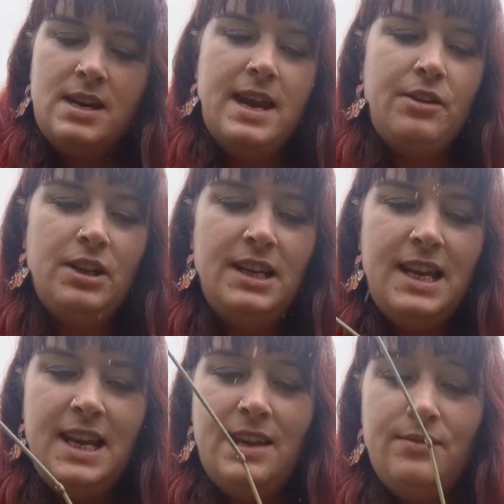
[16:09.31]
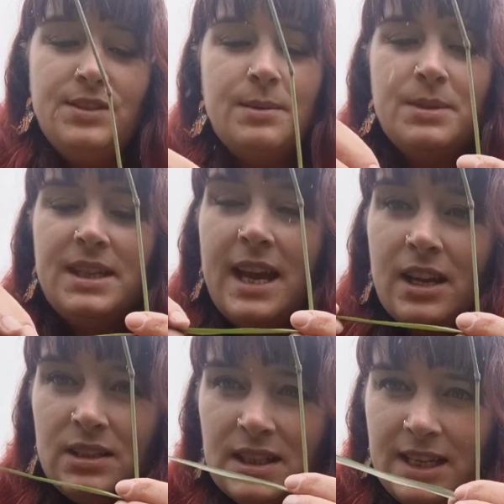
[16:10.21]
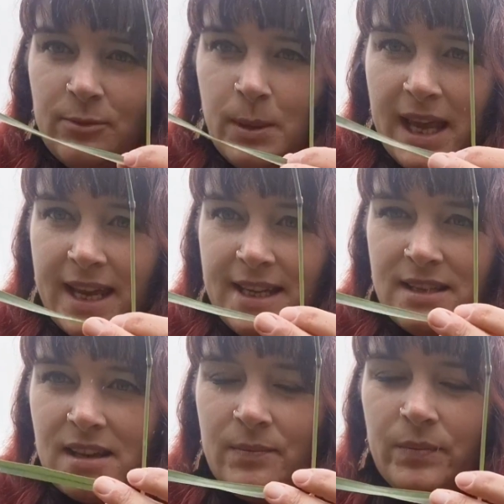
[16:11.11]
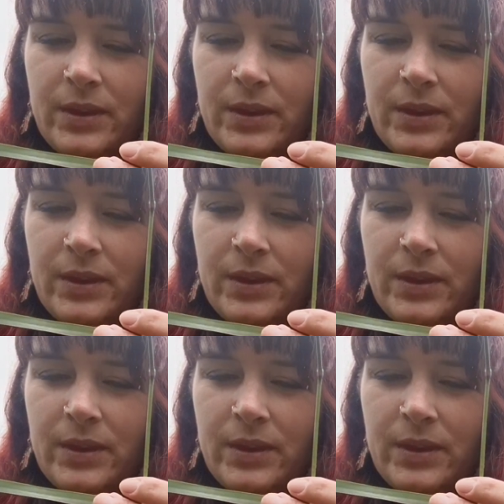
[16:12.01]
Now the leaves themselves, the leaf blades,